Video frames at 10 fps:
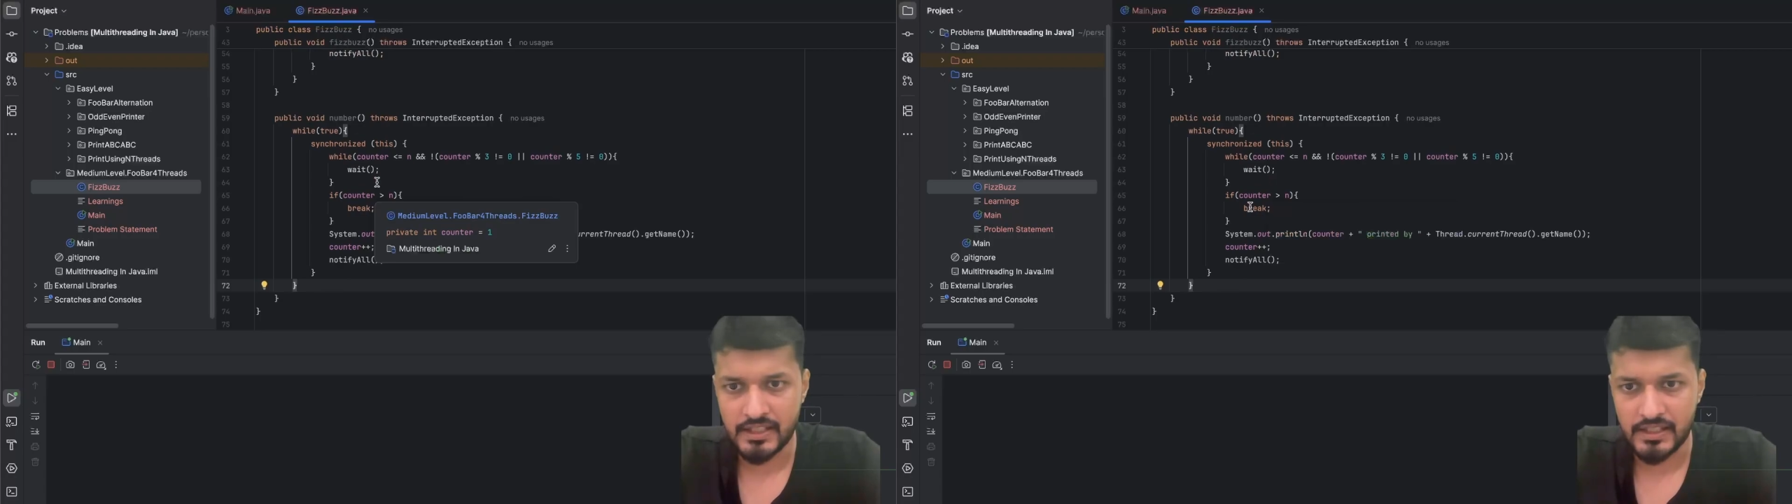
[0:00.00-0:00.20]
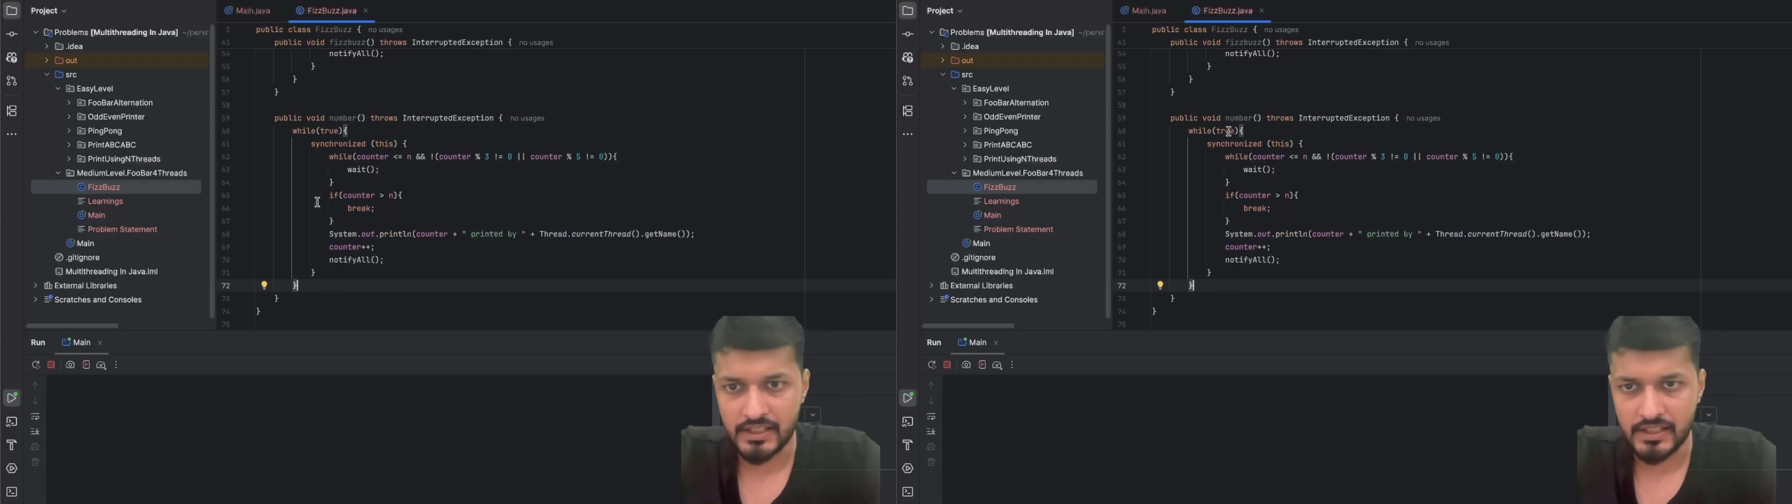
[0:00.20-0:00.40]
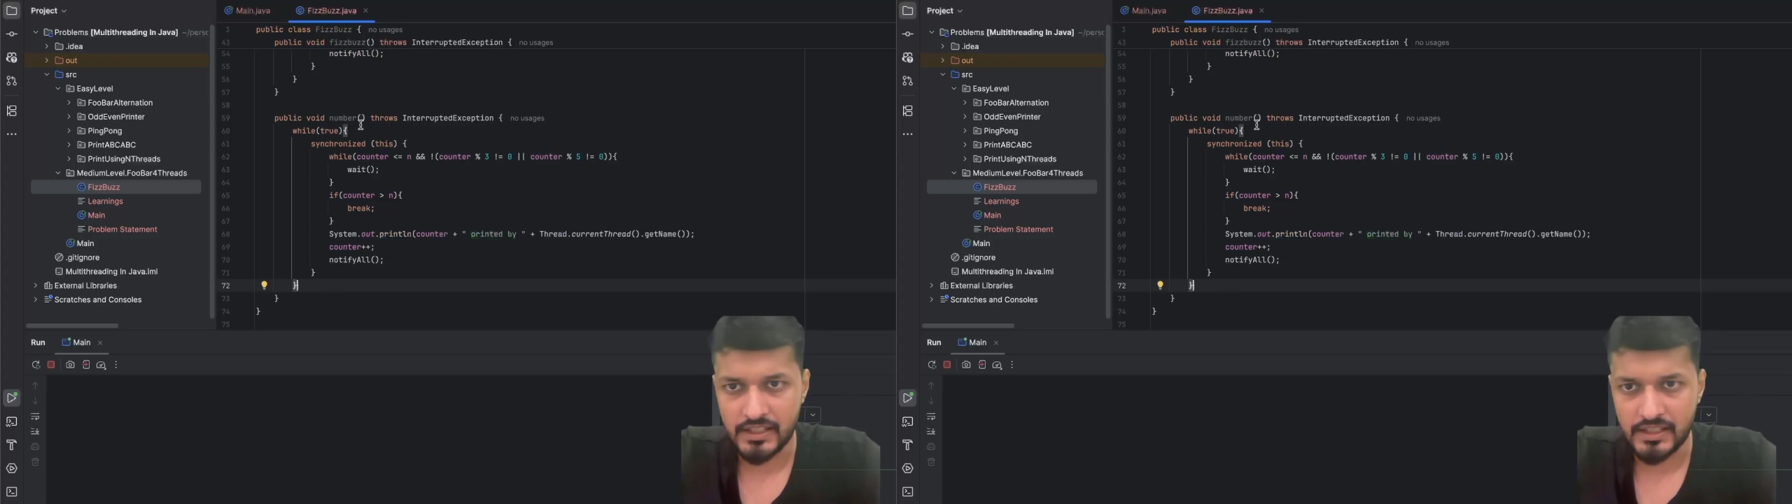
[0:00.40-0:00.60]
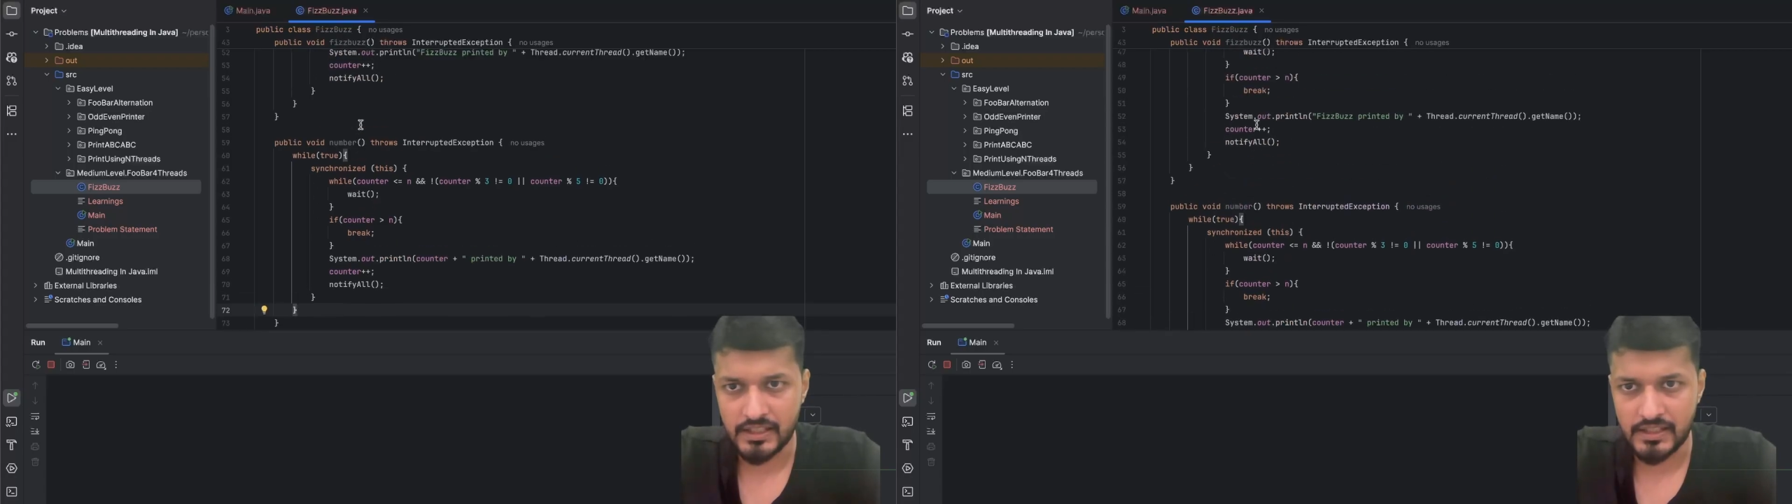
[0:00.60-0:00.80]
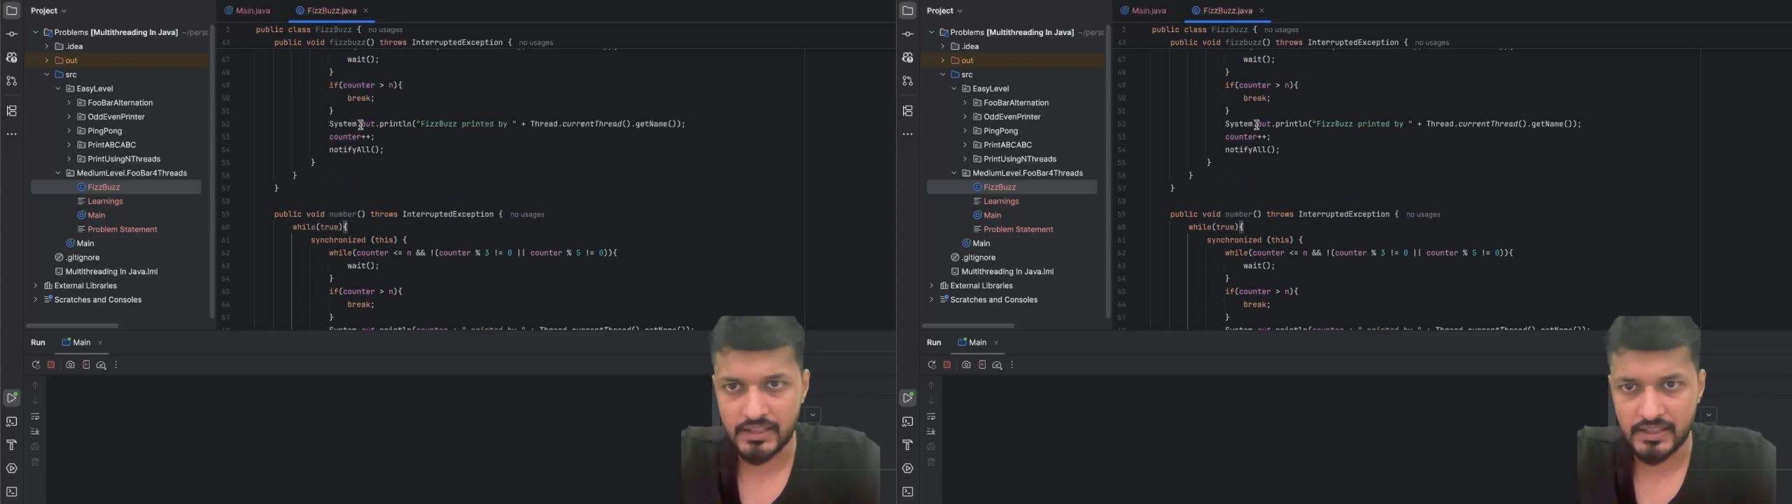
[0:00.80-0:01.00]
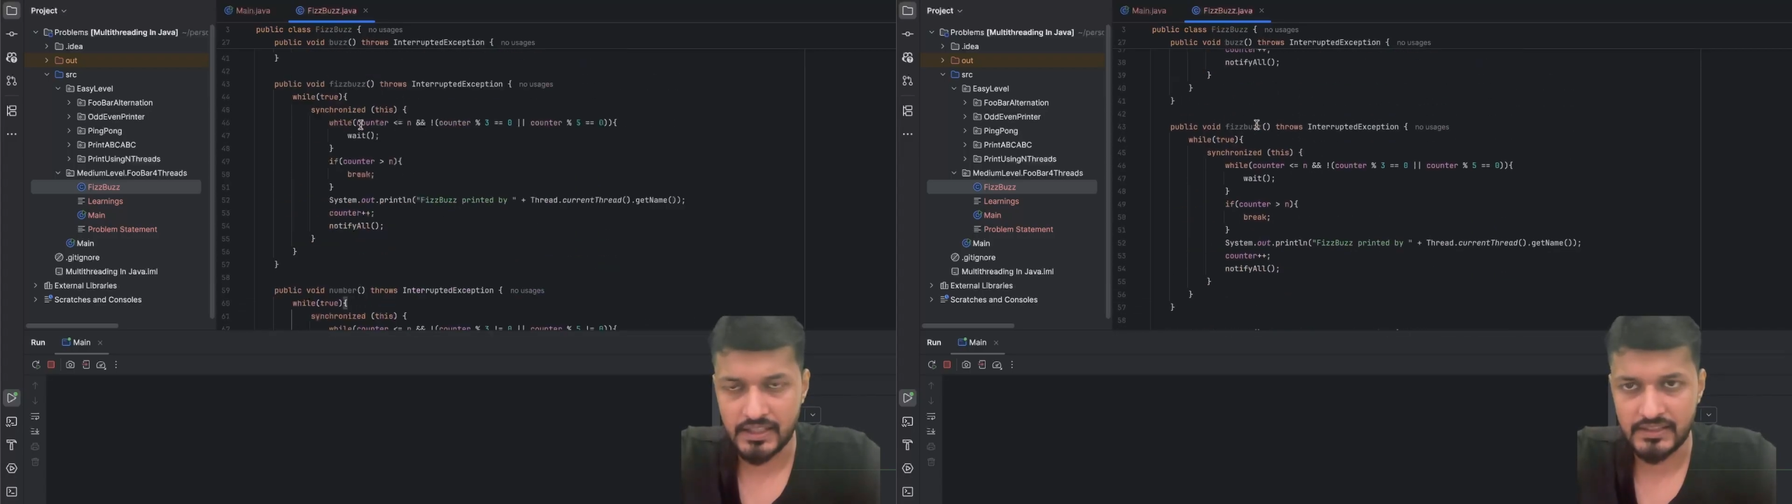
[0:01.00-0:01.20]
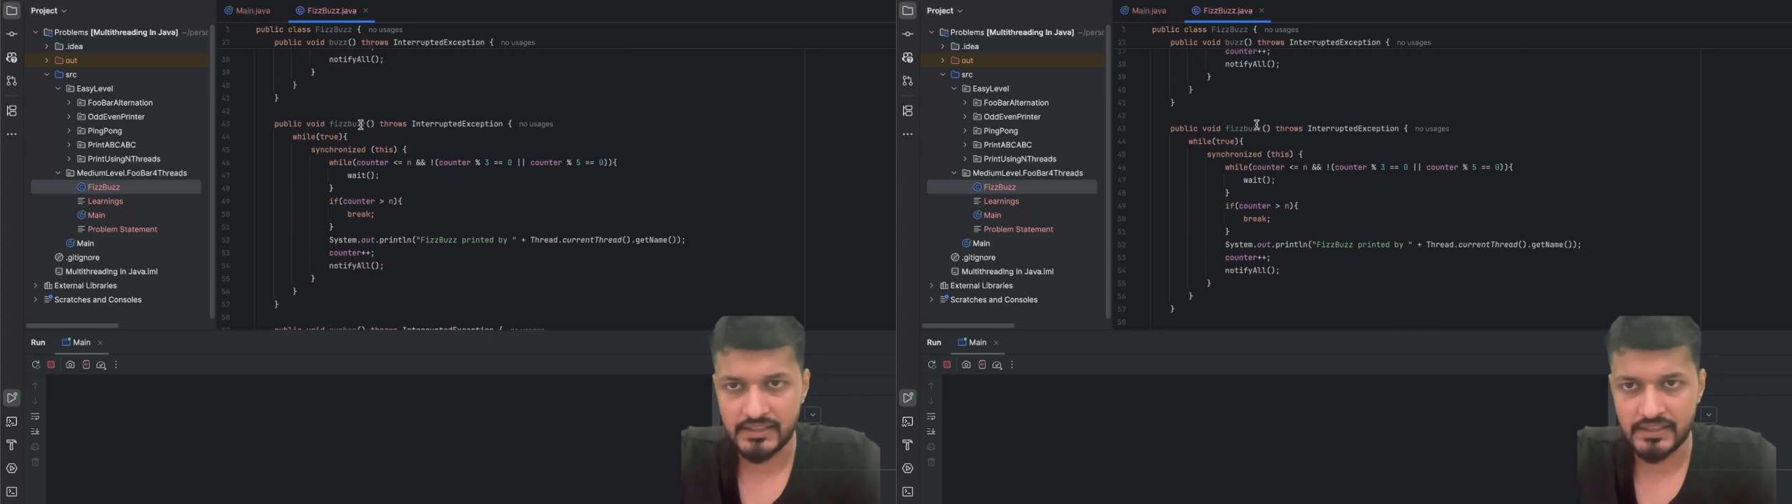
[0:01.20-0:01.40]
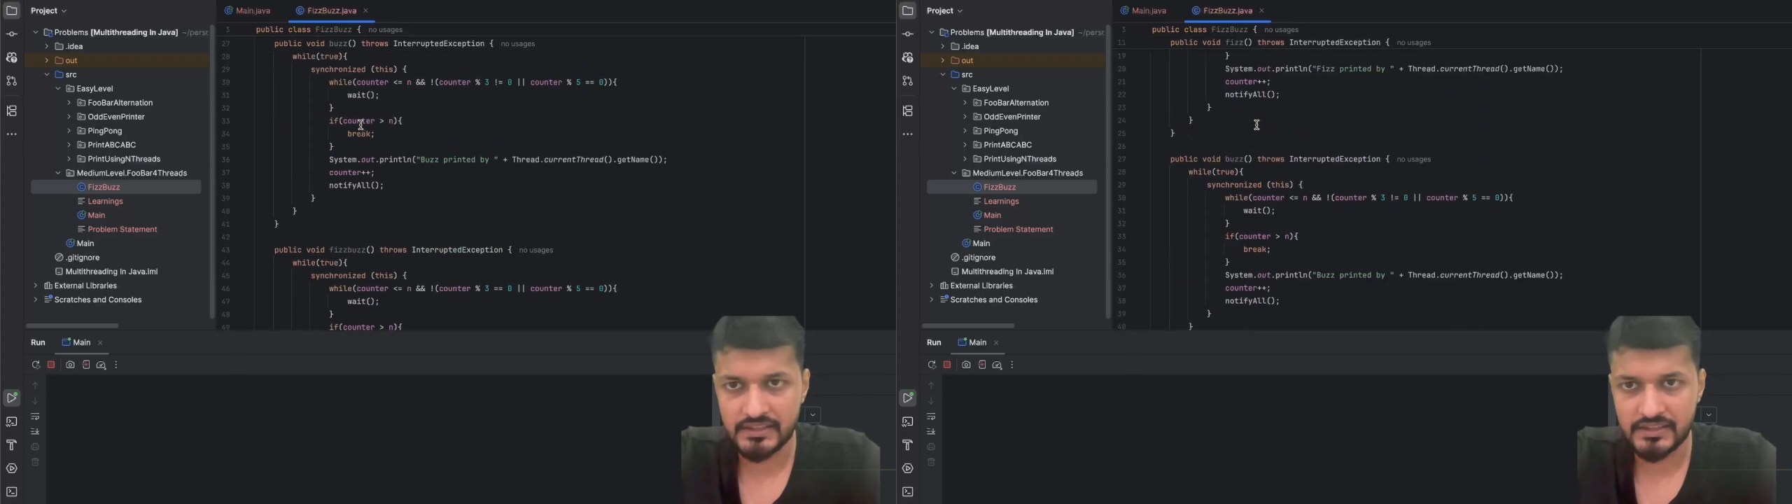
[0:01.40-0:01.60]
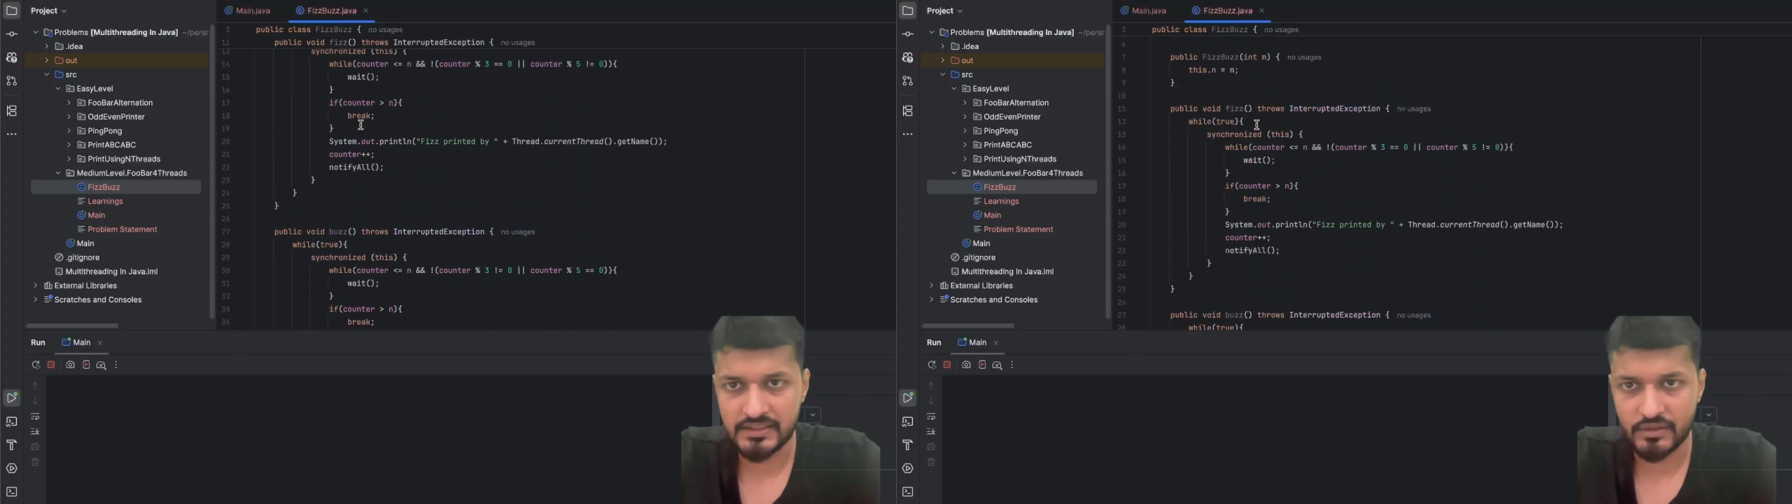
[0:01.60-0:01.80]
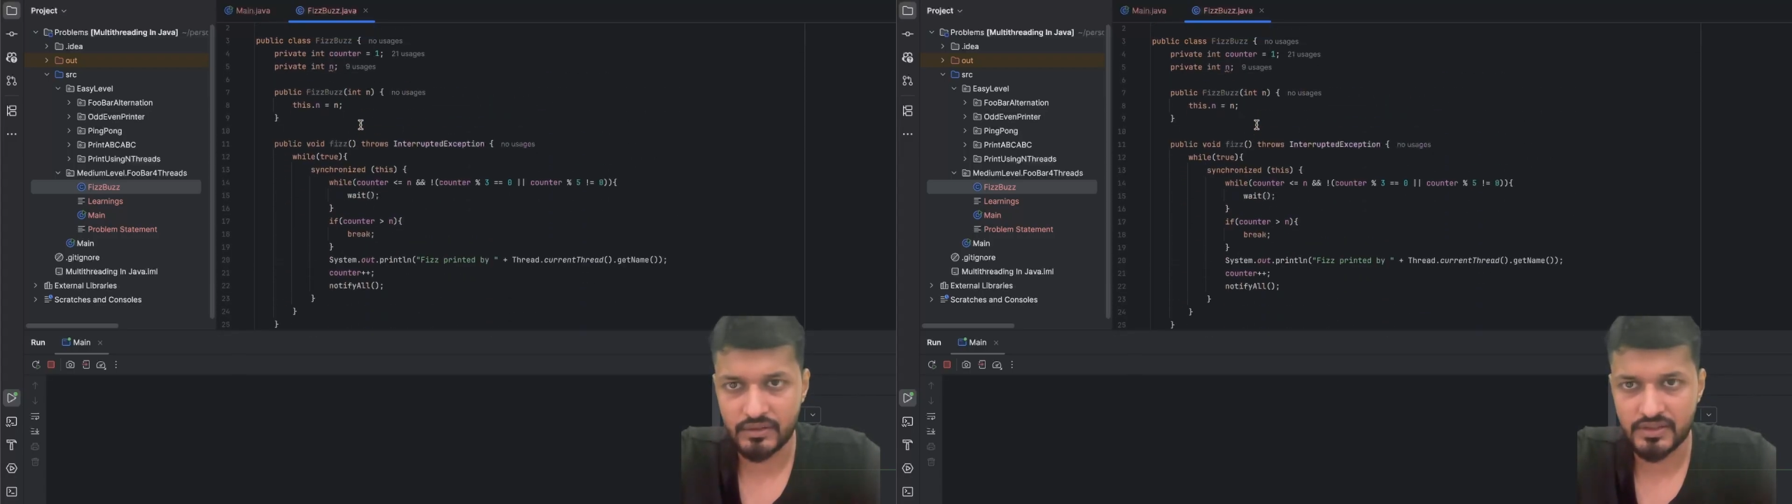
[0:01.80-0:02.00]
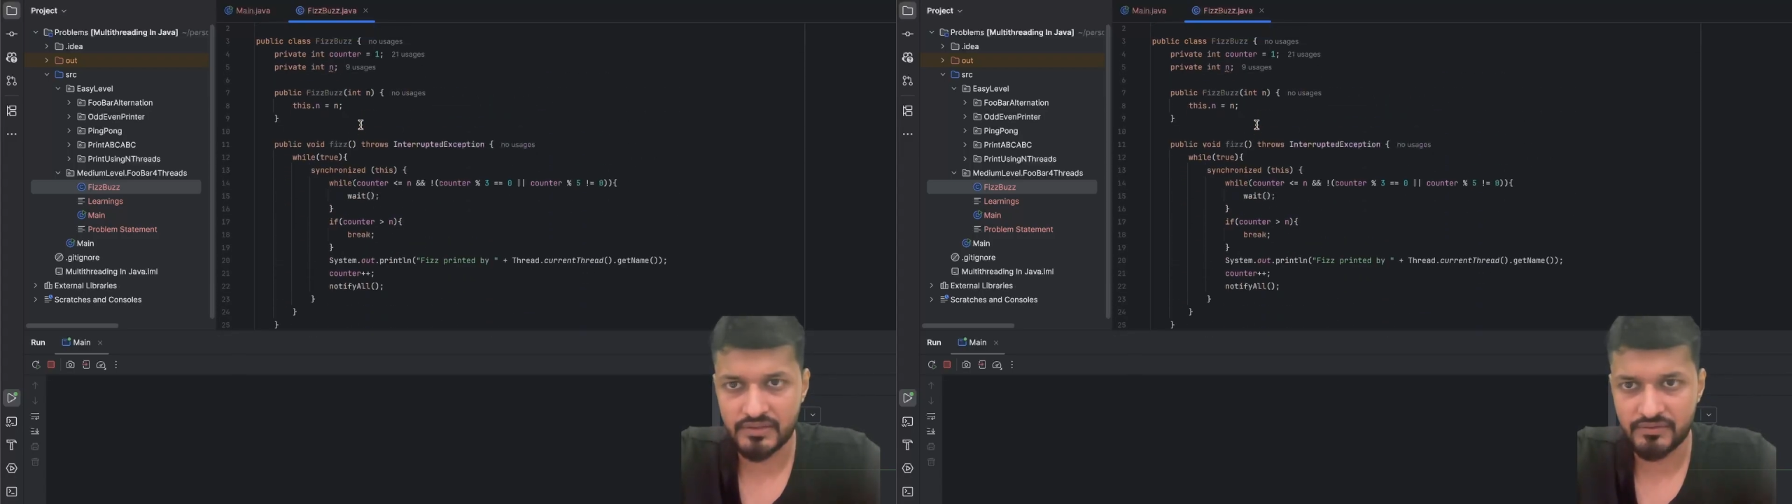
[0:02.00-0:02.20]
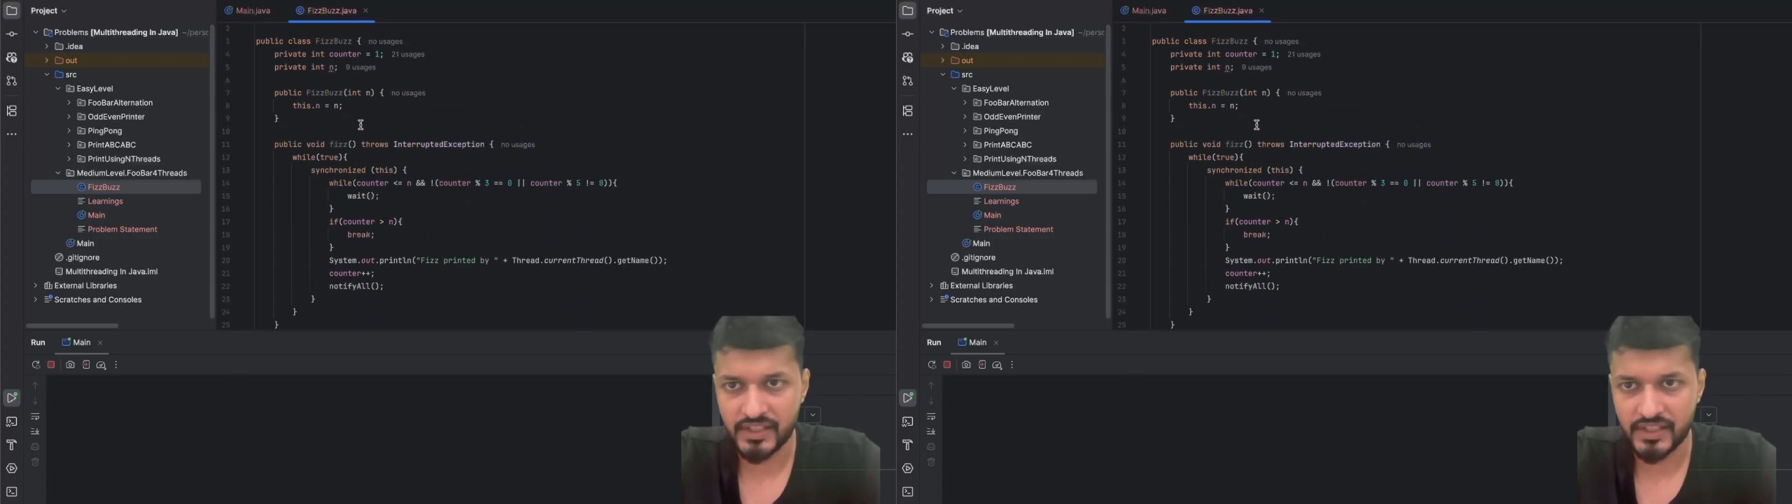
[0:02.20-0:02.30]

I think this looks